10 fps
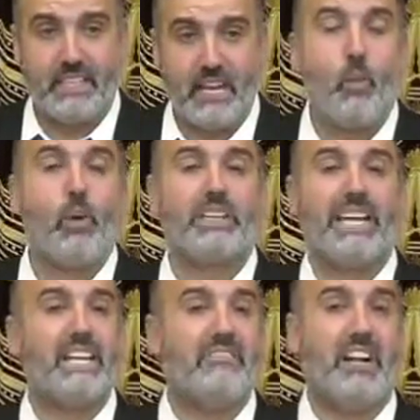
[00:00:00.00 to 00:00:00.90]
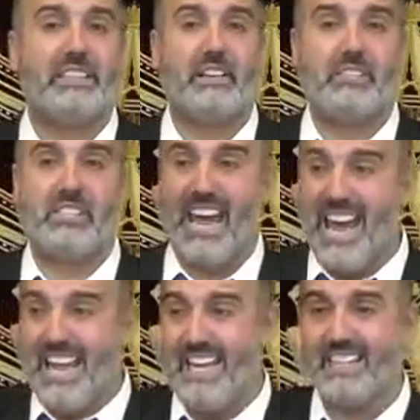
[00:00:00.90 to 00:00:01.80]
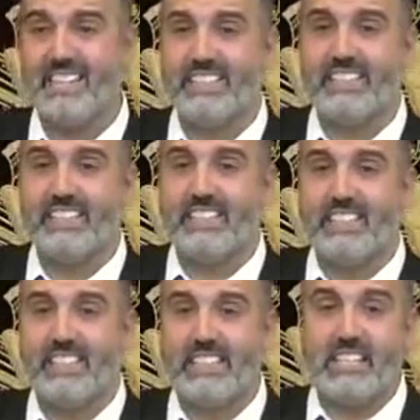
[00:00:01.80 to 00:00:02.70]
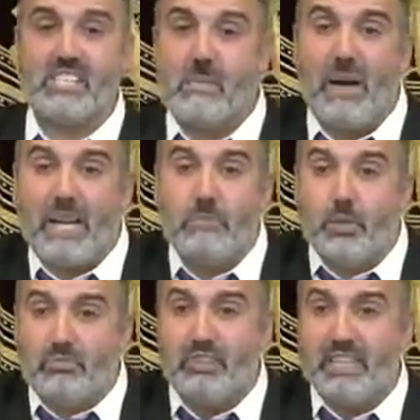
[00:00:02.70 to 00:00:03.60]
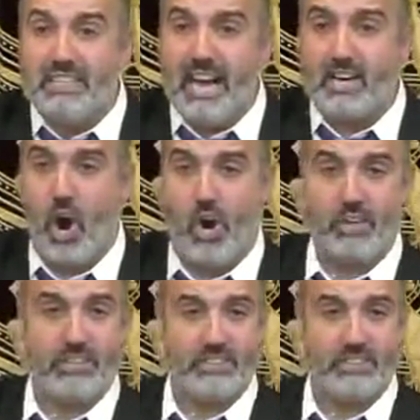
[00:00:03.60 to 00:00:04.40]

One lady volunteer says, "Hey, there's somebody moving in that car.